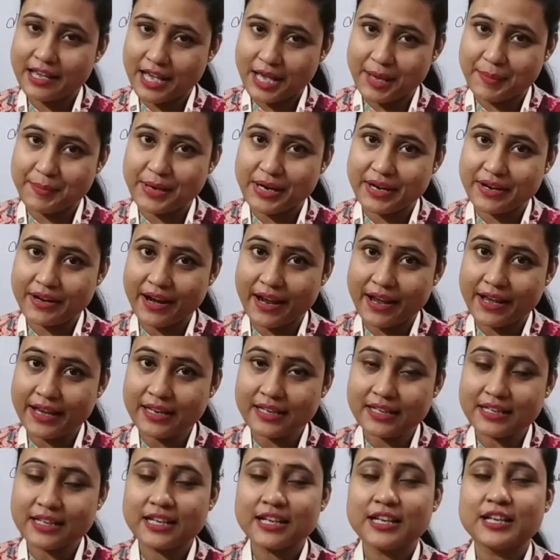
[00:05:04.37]
Am I
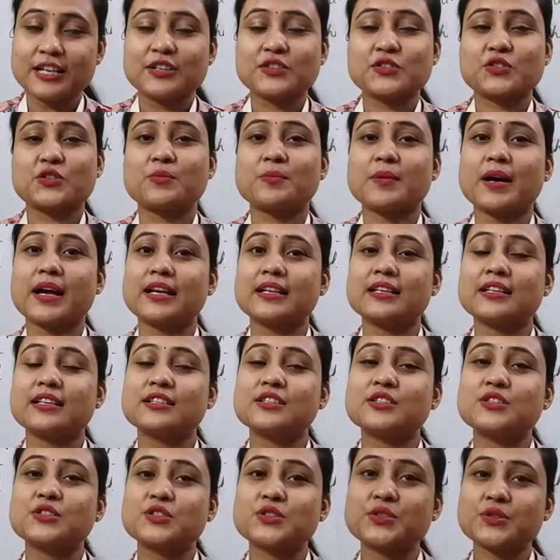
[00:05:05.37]
right? So my dear
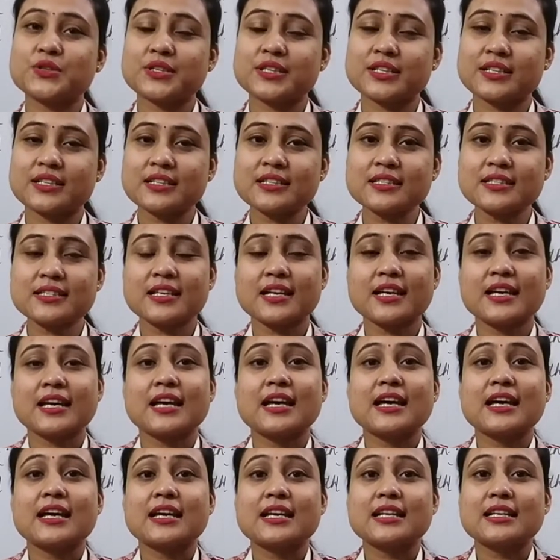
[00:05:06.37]
students,
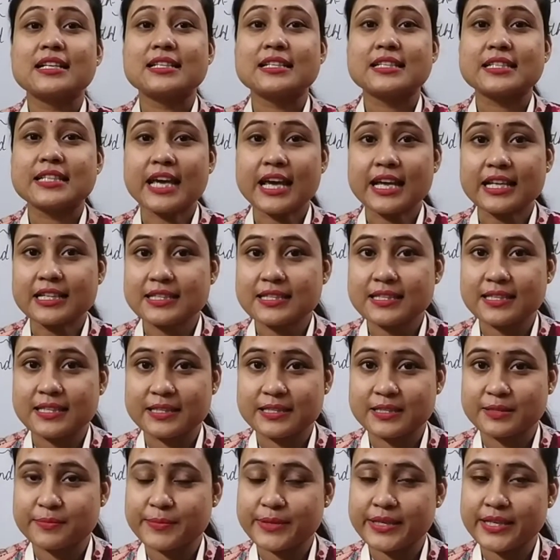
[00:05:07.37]

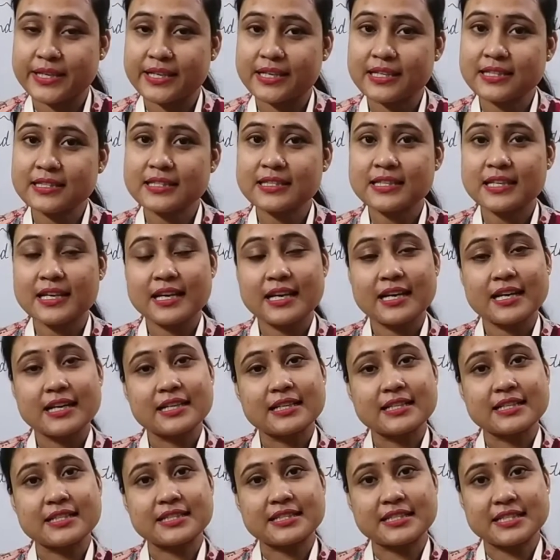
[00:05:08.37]
tenses means
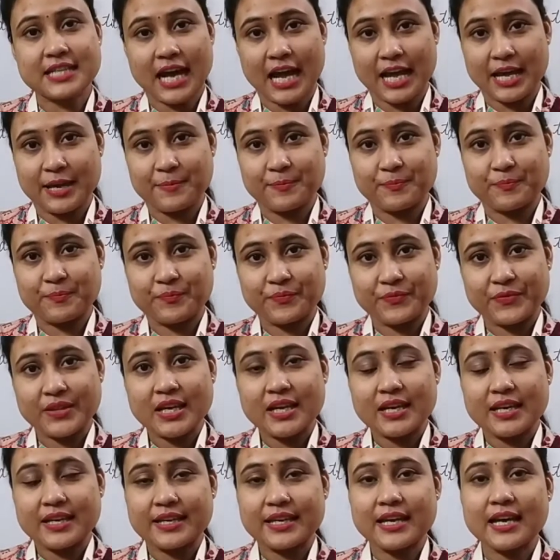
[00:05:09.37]
time.
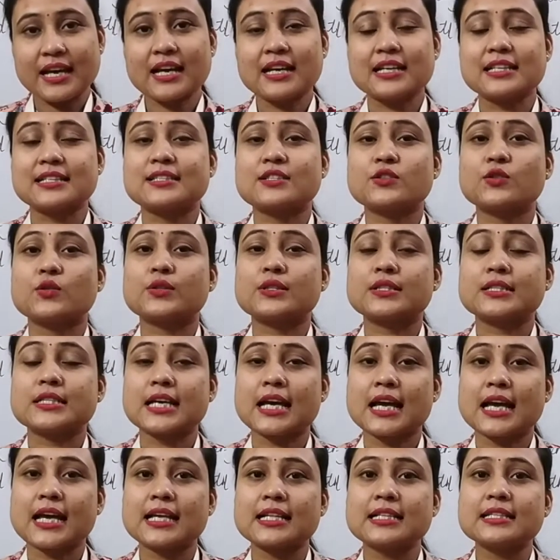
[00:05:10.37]
Yes, so
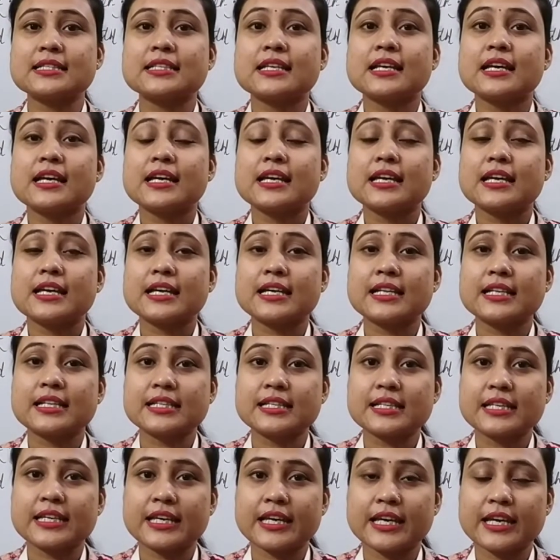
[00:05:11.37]
tense
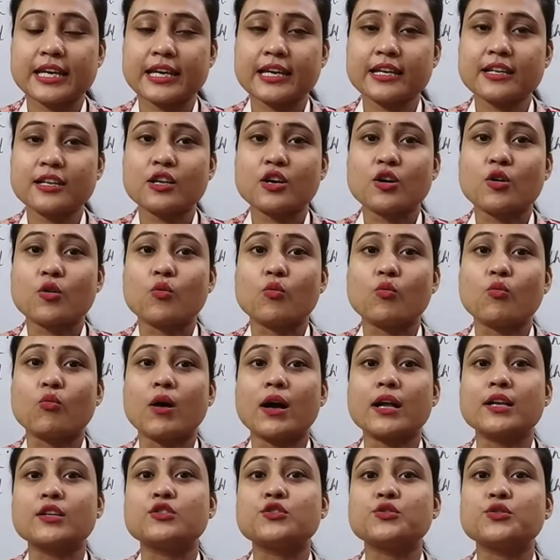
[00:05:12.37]
indicate
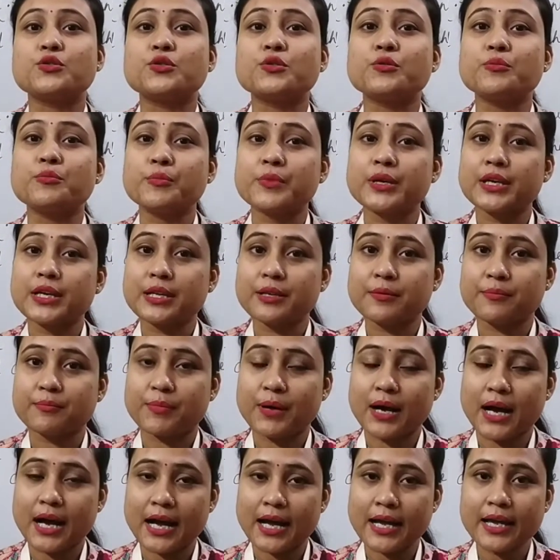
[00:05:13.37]
what do you mean
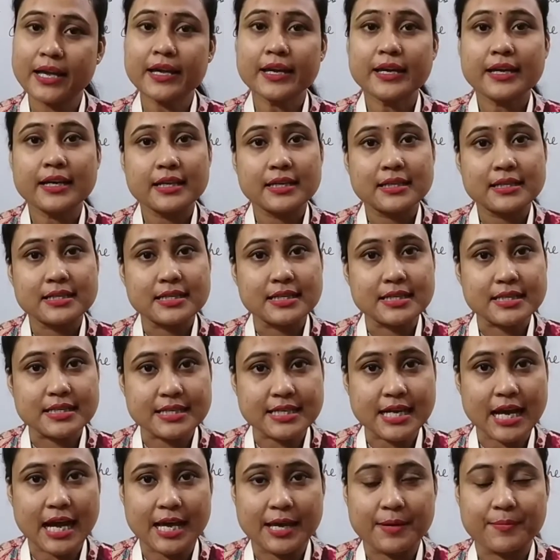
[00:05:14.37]
by
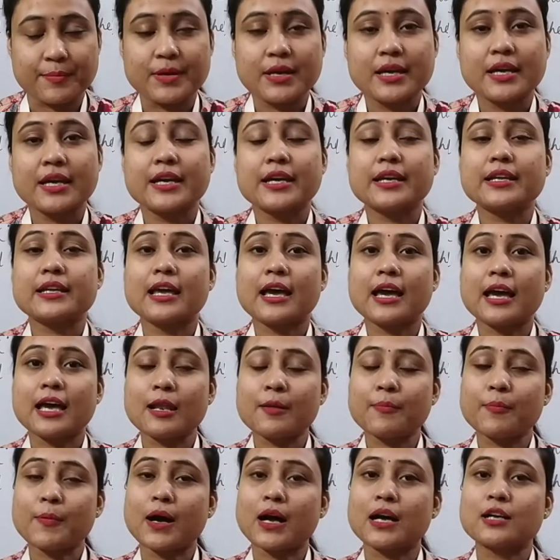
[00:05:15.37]
time. It
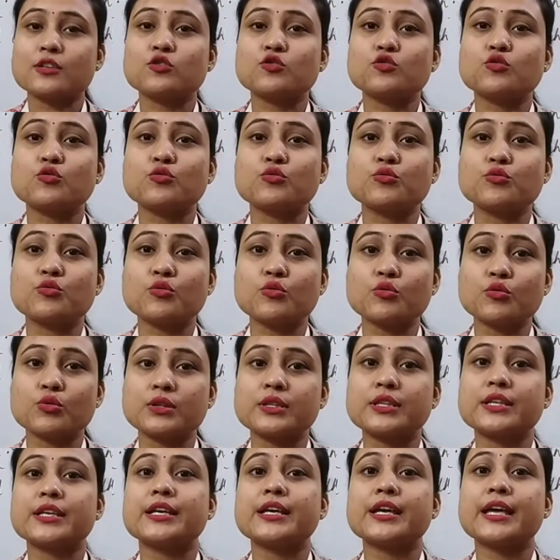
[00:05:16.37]
helps us to know
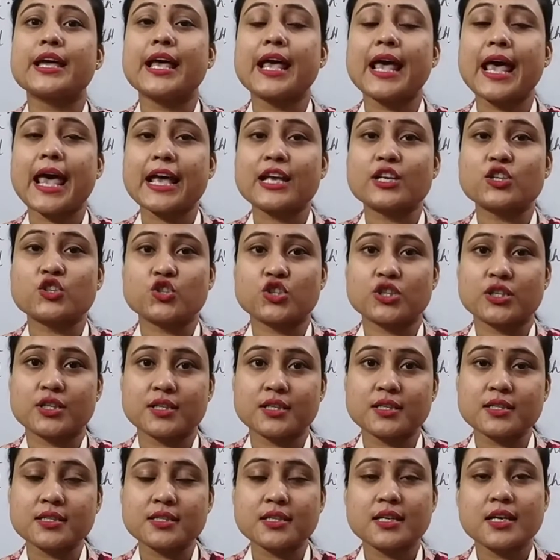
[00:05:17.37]
the
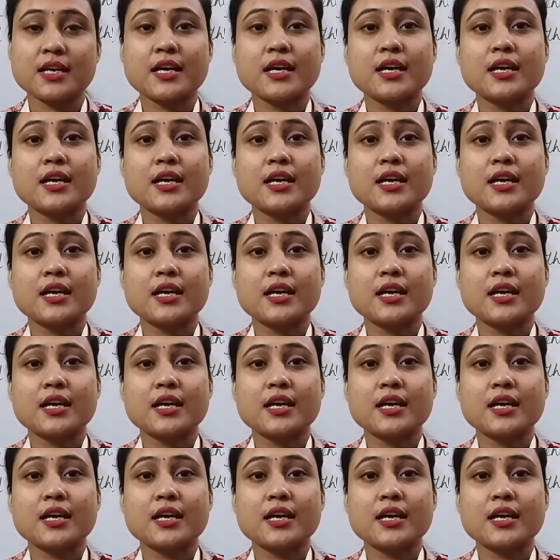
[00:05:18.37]
actions